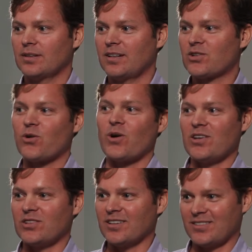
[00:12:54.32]
It's
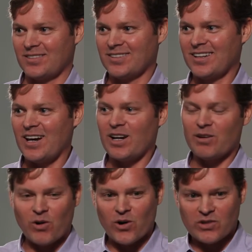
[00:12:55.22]
crazy. So and the,
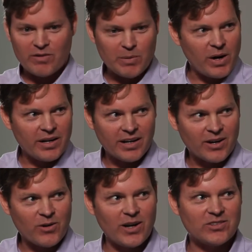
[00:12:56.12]
of course, everybody how,
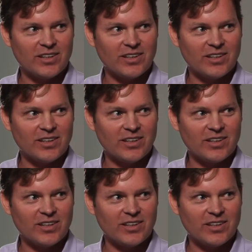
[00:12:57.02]
got crazy.